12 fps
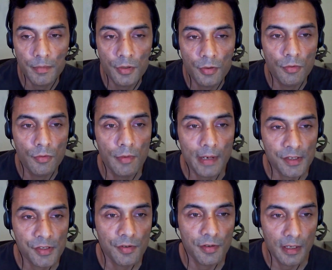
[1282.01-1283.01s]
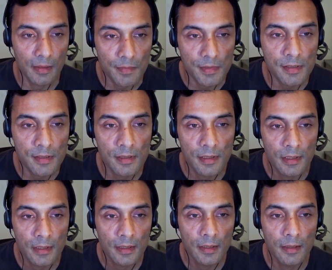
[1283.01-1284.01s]
two extremes
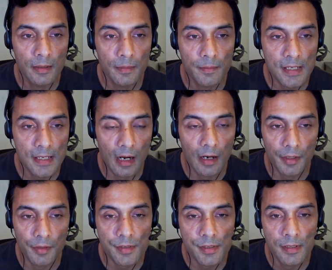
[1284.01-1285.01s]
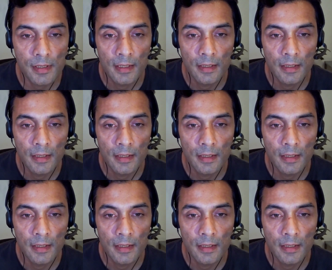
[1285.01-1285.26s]
scenarios.